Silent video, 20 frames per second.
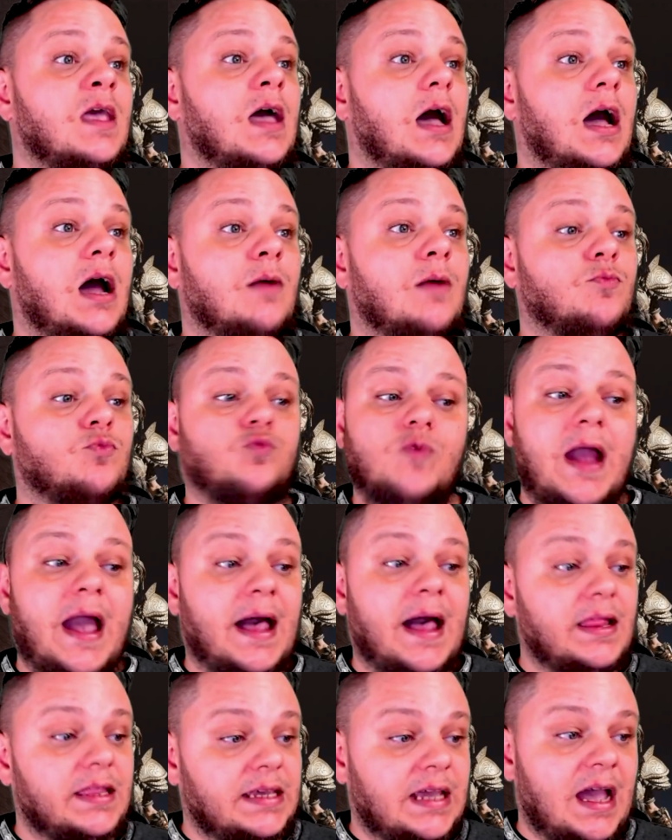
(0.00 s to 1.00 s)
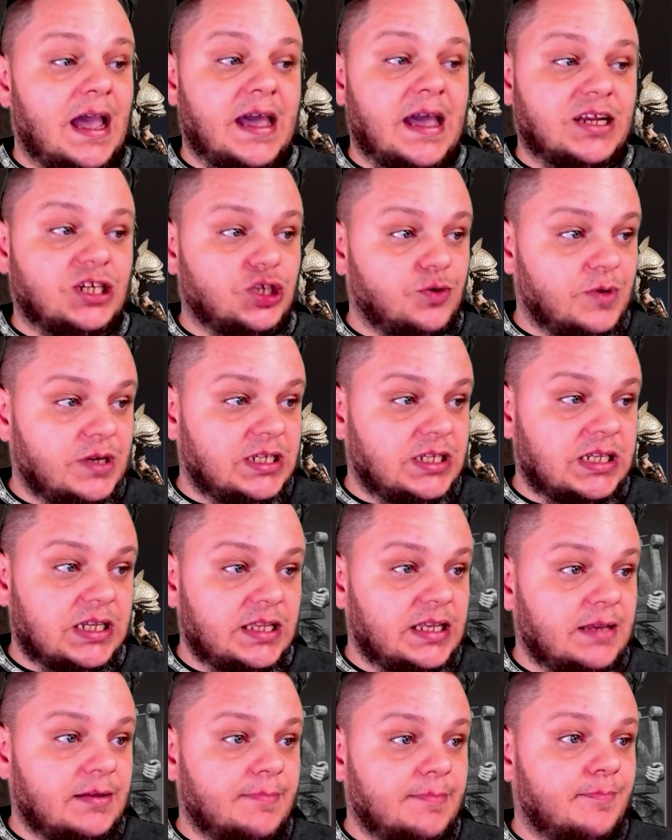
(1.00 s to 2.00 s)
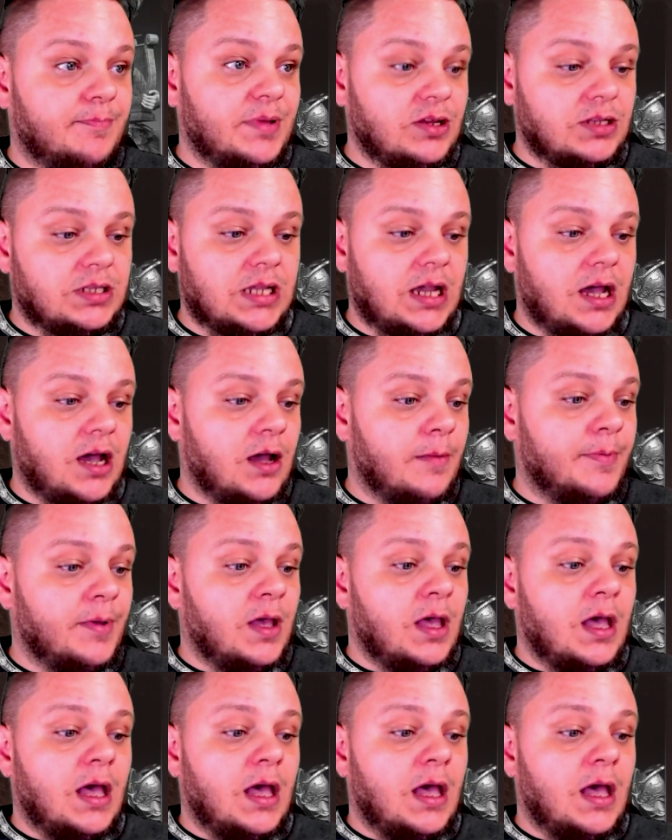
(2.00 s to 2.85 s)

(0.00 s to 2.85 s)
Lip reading: Rally, I actually recently built up